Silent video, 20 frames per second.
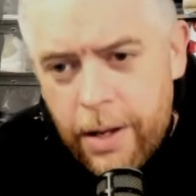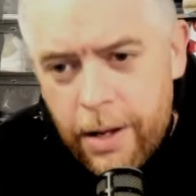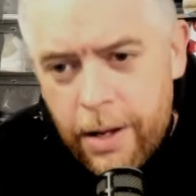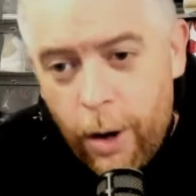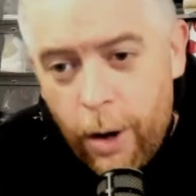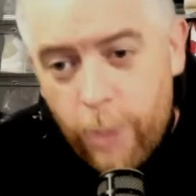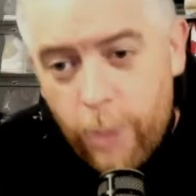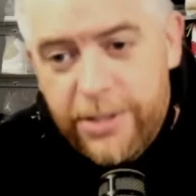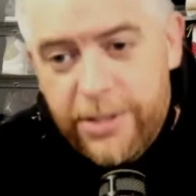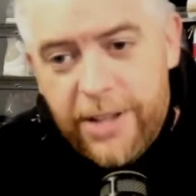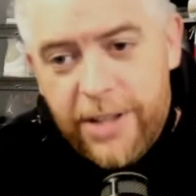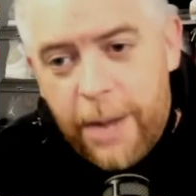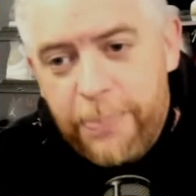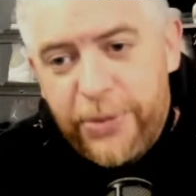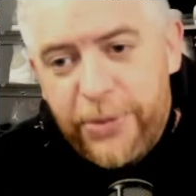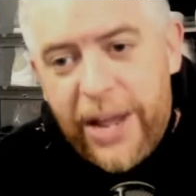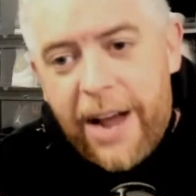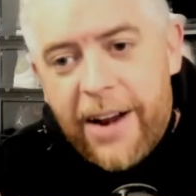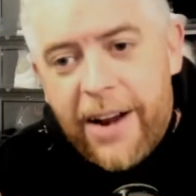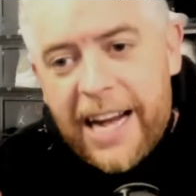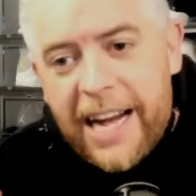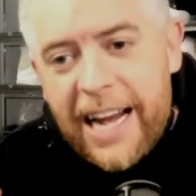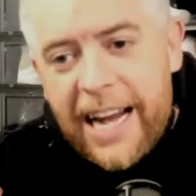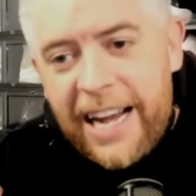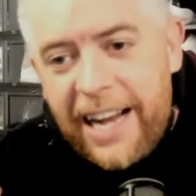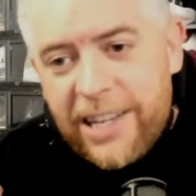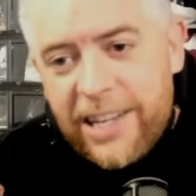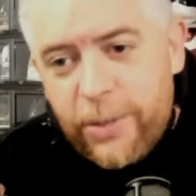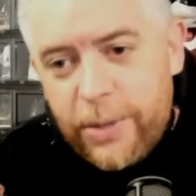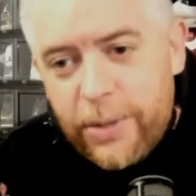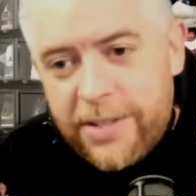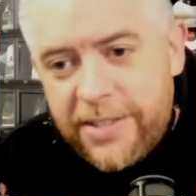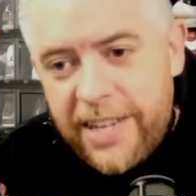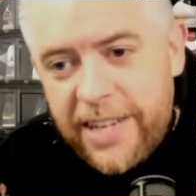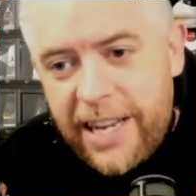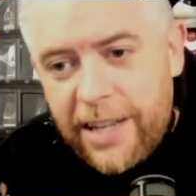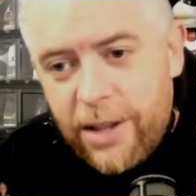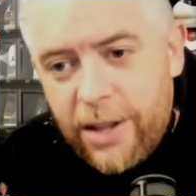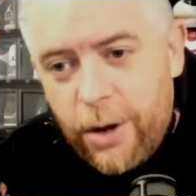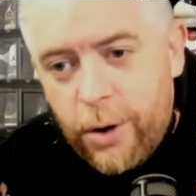Oh, Stumptown. I connected with
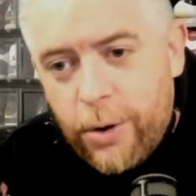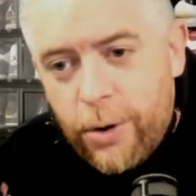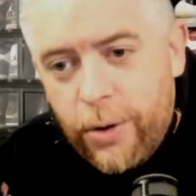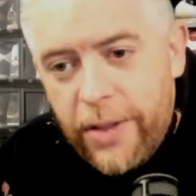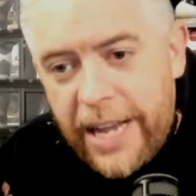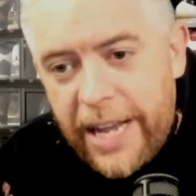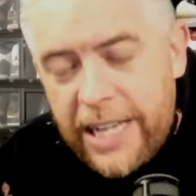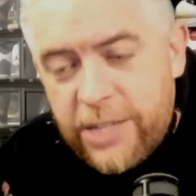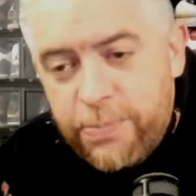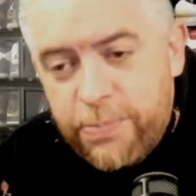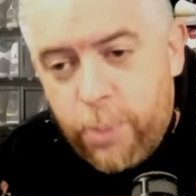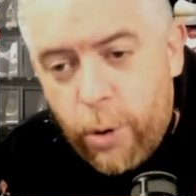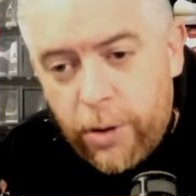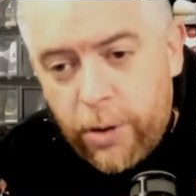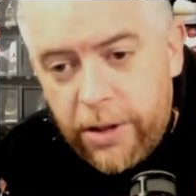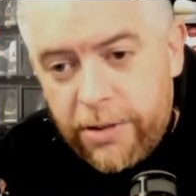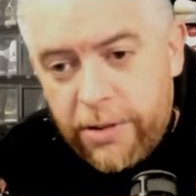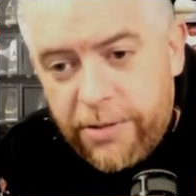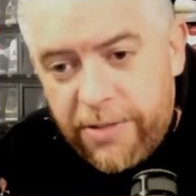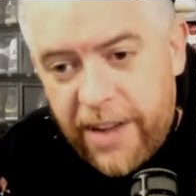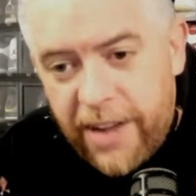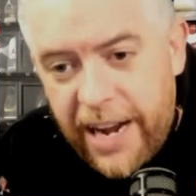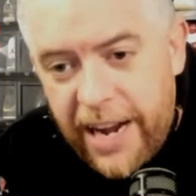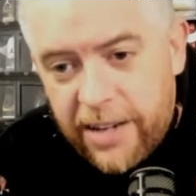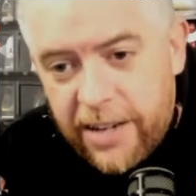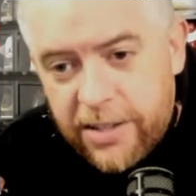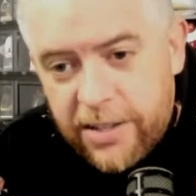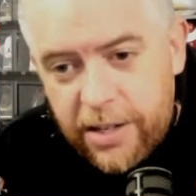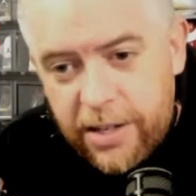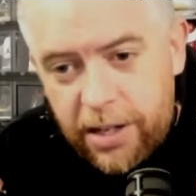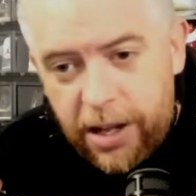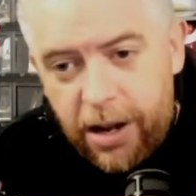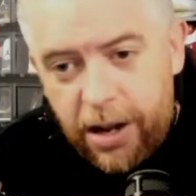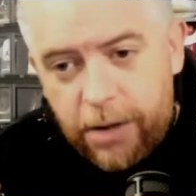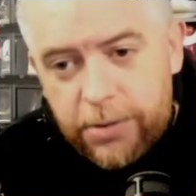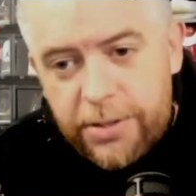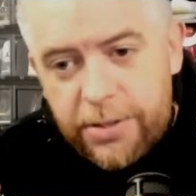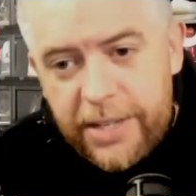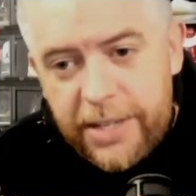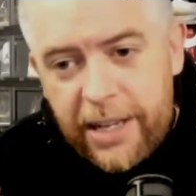City and Local. Nice. Portland's finest.
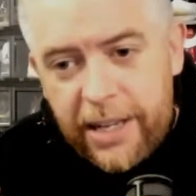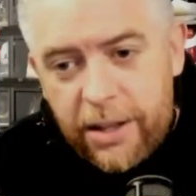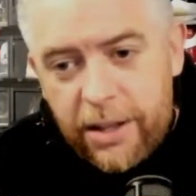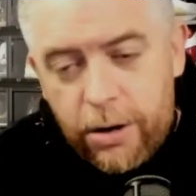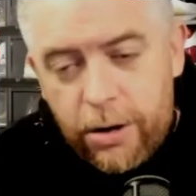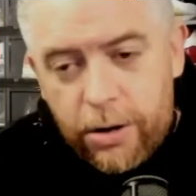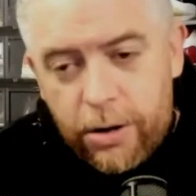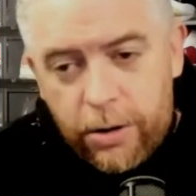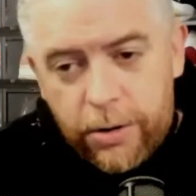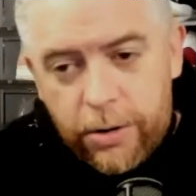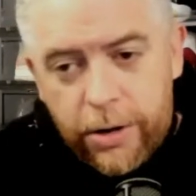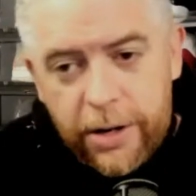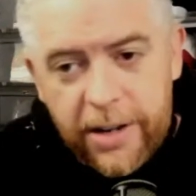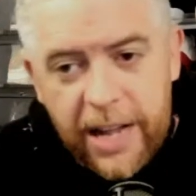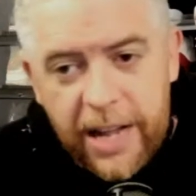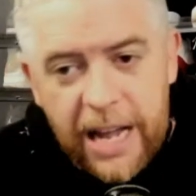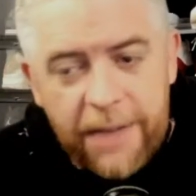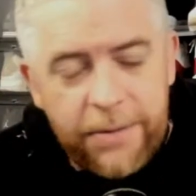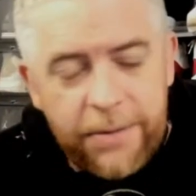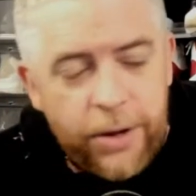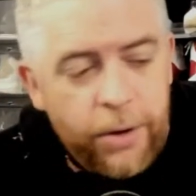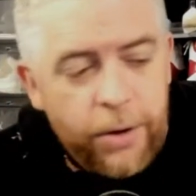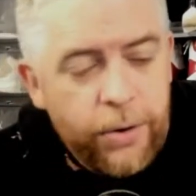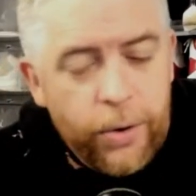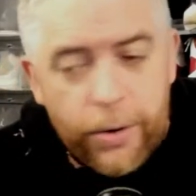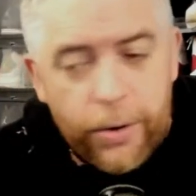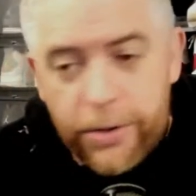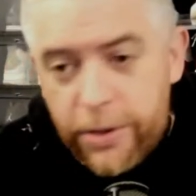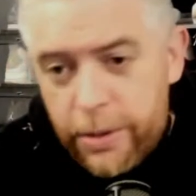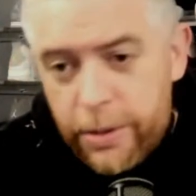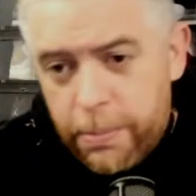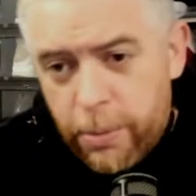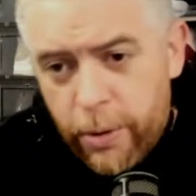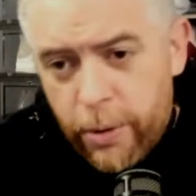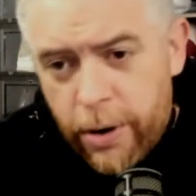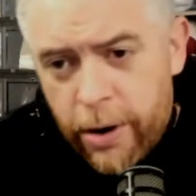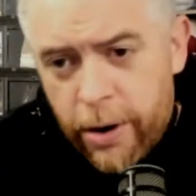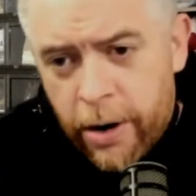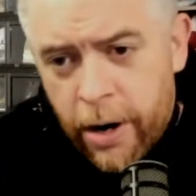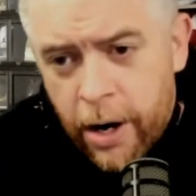Hello, City and Local. Good to have you north of the
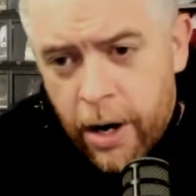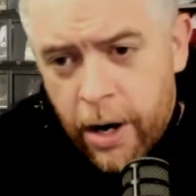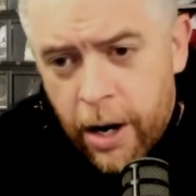border.